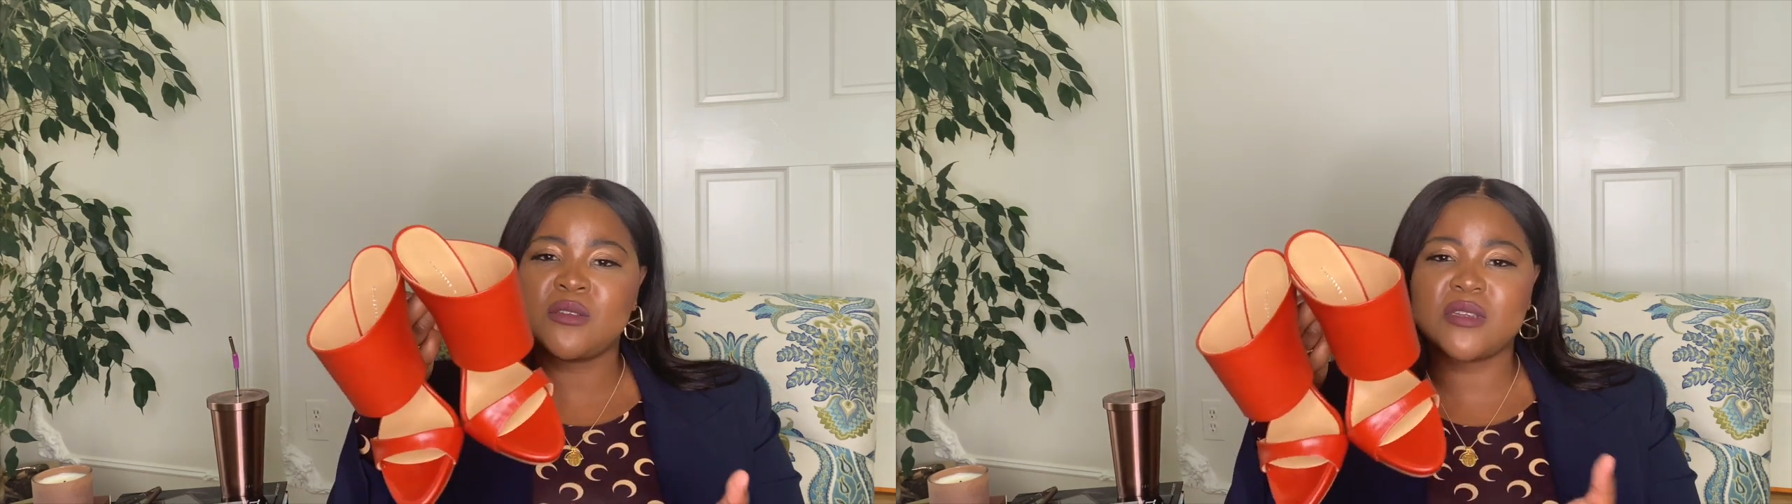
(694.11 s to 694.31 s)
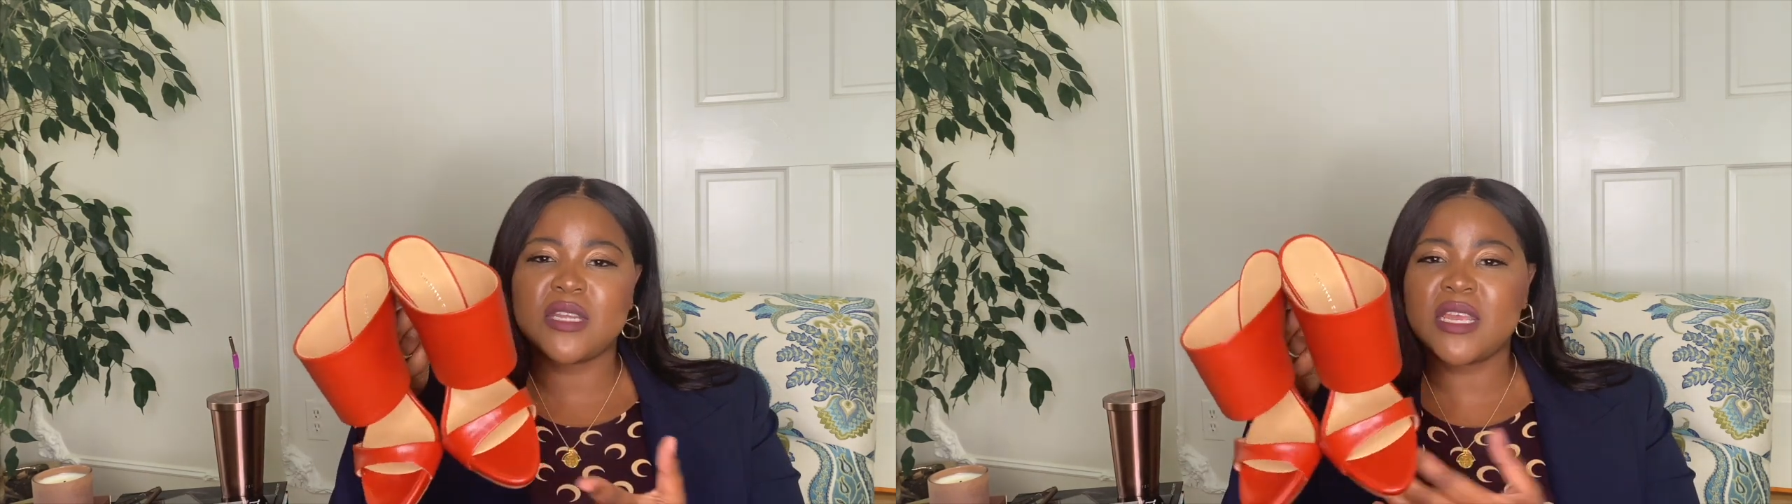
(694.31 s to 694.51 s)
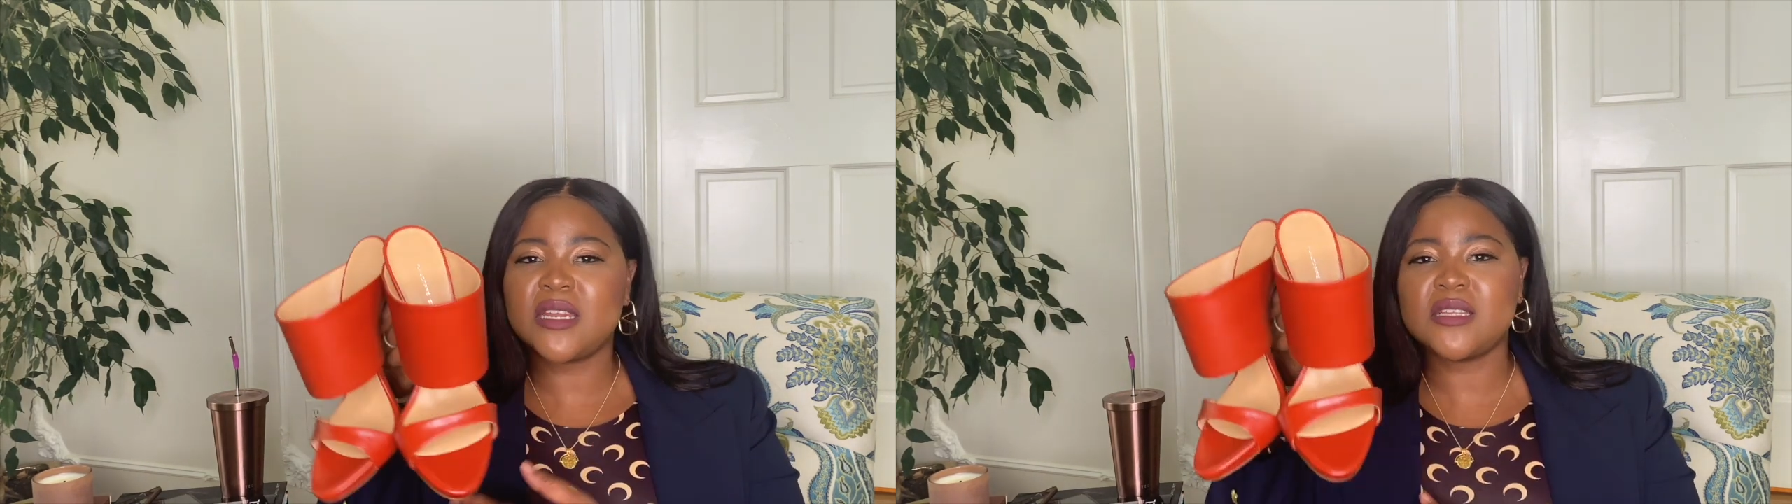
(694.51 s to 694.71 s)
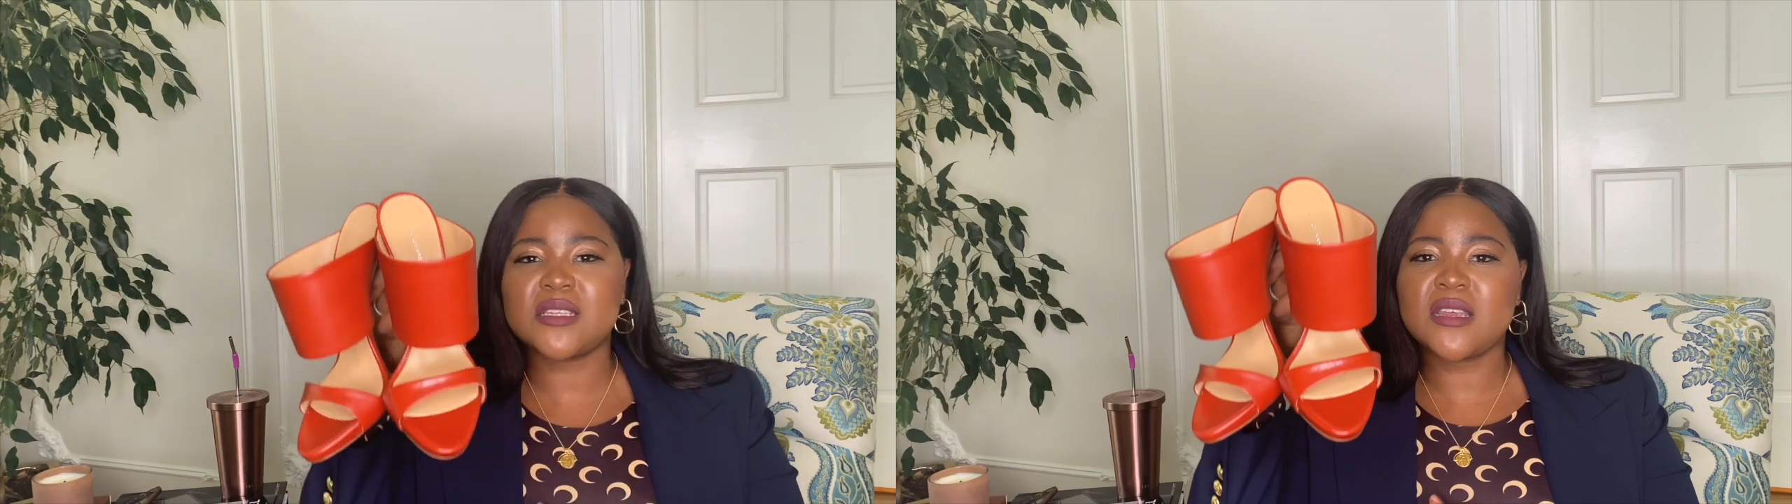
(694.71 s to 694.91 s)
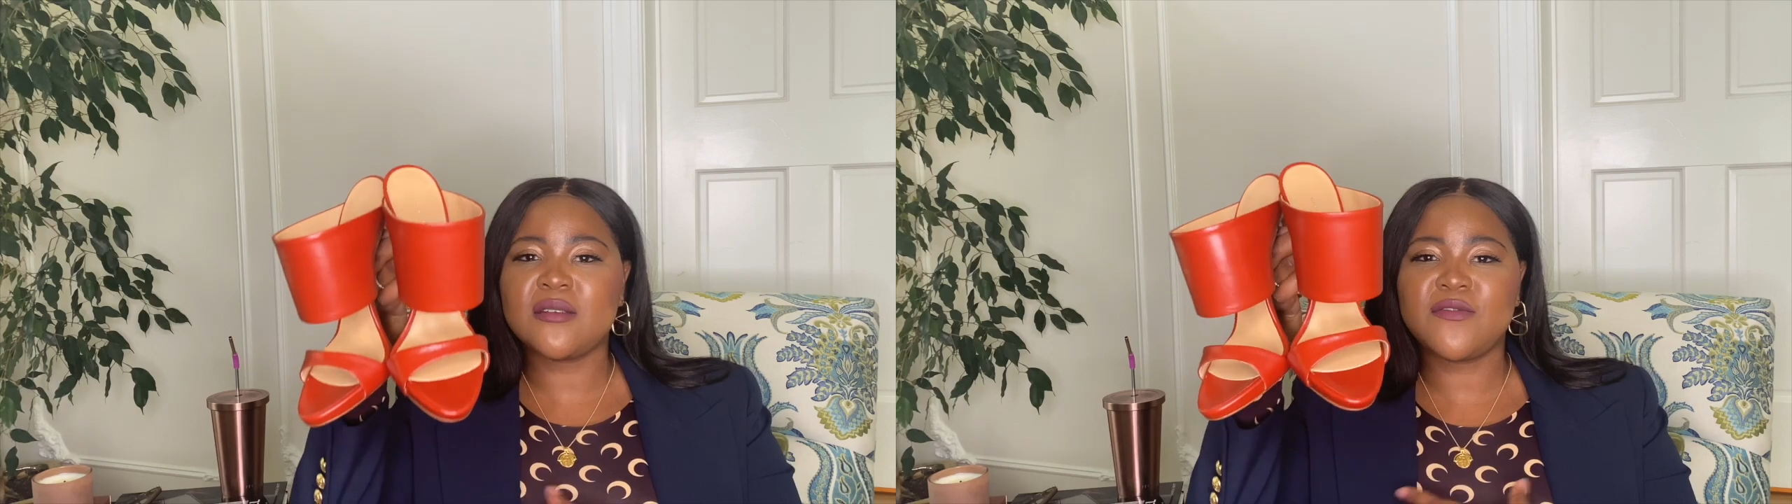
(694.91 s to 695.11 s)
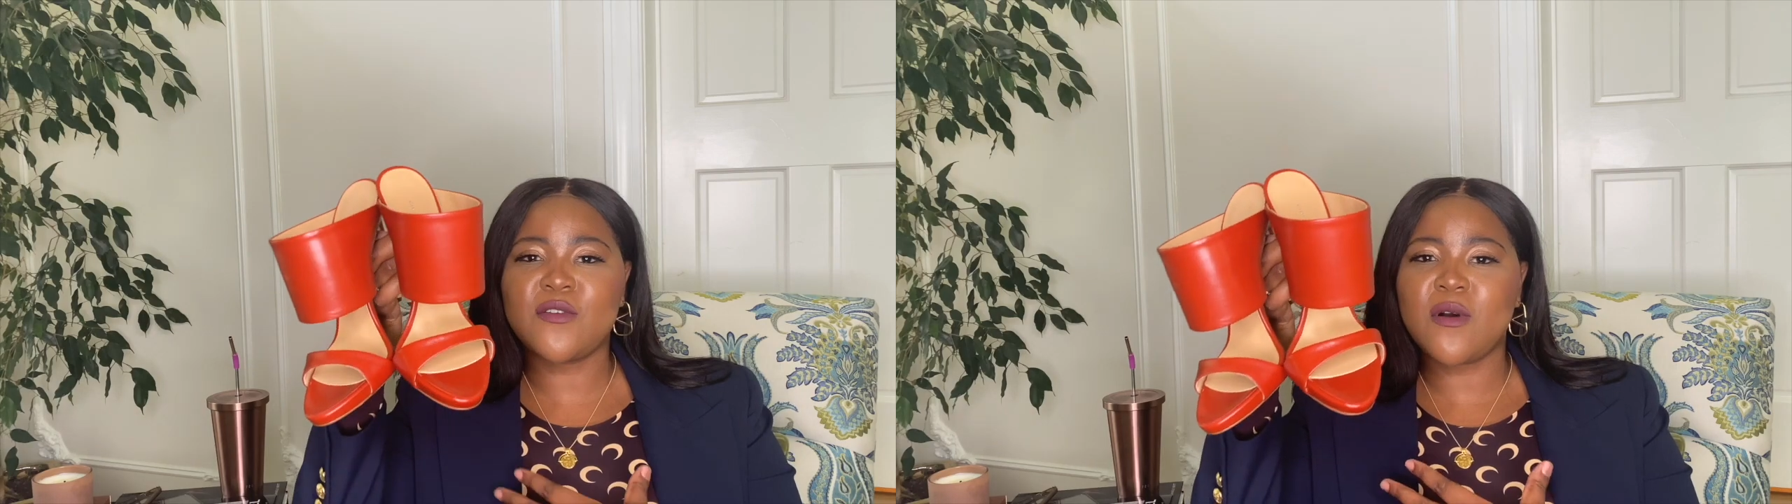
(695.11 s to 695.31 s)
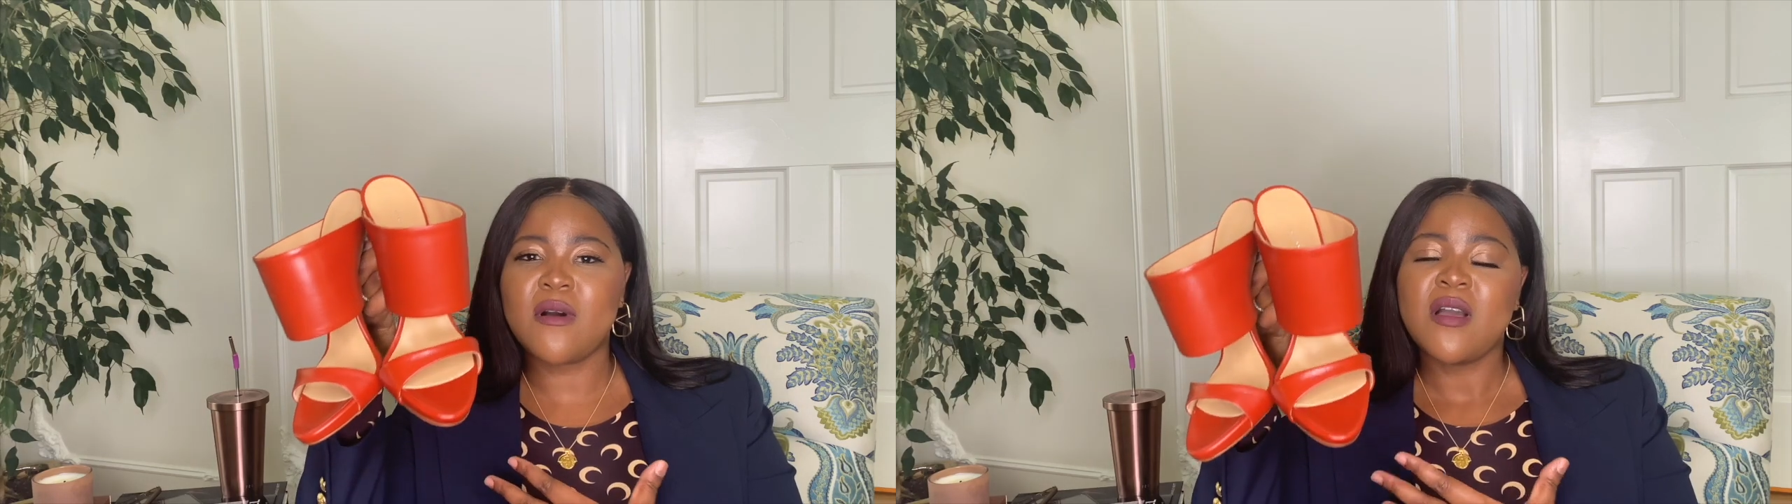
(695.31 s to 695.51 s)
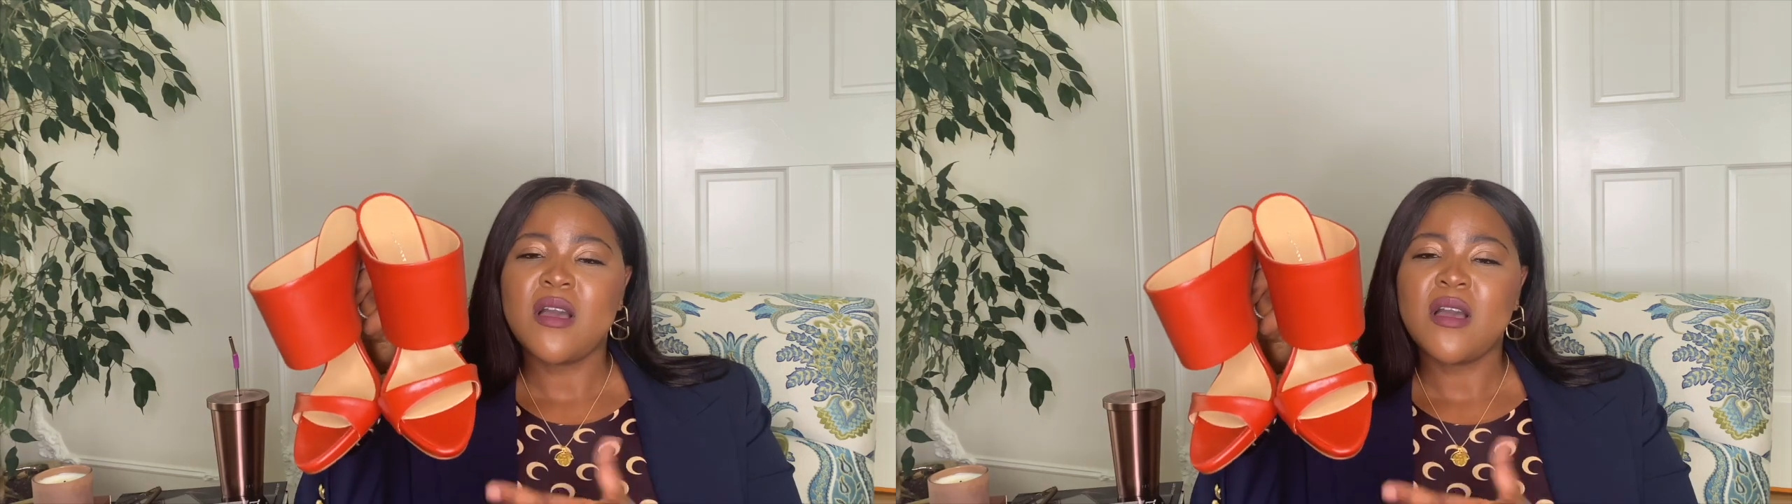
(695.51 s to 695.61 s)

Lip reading: today and it's in for